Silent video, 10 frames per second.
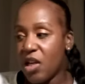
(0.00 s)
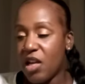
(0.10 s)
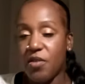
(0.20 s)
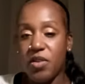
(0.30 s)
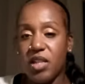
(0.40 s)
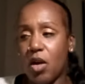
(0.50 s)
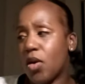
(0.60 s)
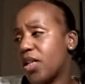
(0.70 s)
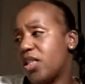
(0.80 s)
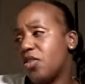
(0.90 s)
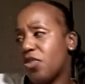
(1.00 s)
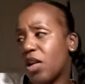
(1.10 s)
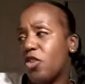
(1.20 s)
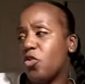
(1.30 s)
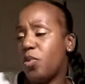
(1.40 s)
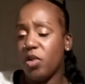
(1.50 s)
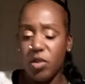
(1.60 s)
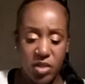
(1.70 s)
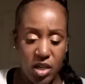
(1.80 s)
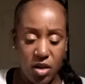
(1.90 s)
and they say, okay, Tiffany, I need you to peel these
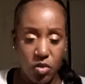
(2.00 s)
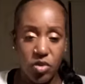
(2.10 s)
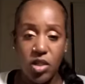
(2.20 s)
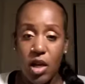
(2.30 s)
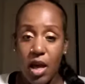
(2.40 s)
potatoes.